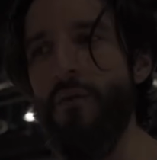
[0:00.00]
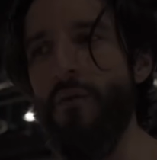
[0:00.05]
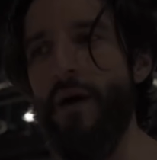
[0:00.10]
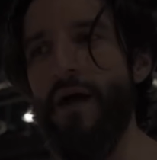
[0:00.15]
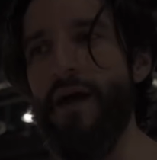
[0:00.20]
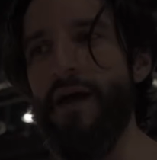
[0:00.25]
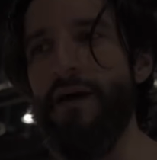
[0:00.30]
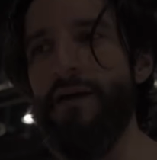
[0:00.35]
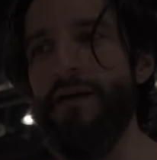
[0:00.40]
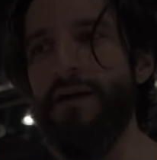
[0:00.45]

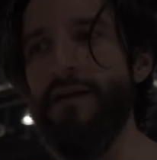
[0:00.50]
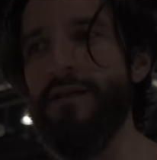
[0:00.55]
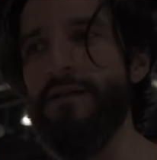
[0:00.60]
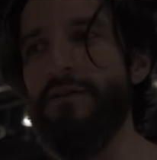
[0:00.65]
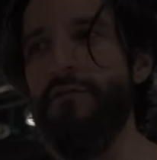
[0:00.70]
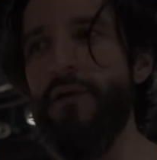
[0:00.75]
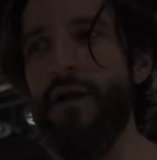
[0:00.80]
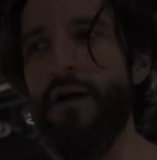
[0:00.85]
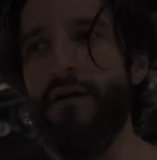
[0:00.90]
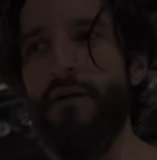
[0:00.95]
where
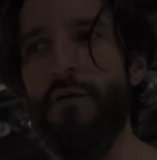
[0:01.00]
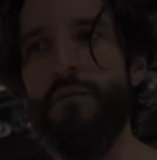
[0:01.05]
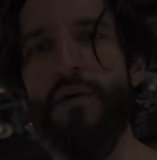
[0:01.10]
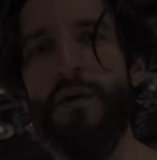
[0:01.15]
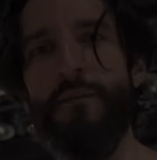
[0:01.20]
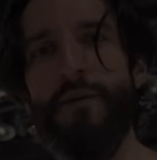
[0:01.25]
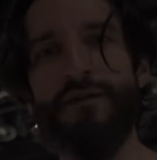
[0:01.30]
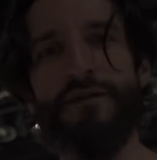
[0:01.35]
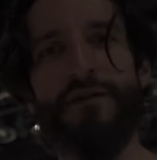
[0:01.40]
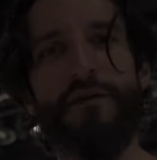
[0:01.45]
it will
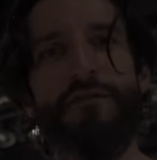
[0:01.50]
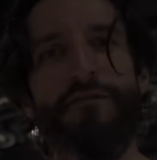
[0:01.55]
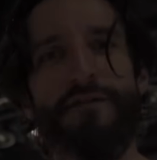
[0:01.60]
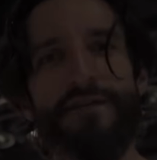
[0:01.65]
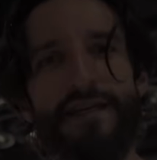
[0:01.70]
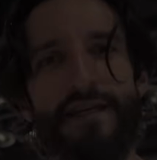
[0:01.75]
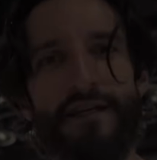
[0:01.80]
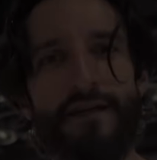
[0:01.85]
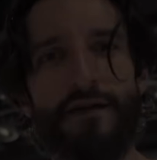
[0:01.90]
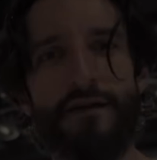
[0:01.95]
complement your
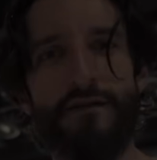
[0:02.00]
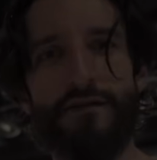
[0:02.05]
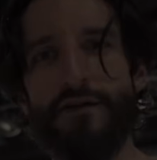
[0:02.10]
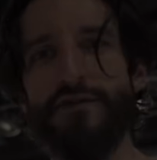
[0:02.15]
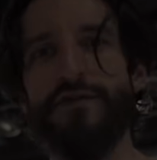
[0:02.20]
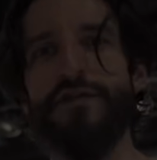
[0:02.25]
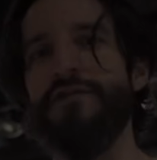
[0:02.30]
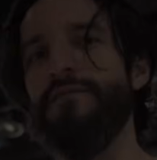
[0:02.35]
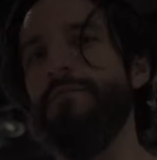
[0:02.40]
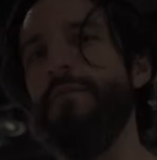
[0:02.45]
physique,
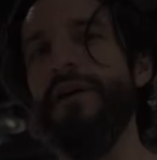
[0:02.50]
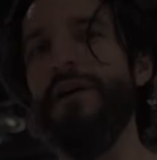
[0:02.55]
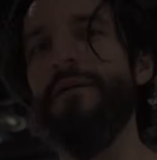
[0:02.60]
not just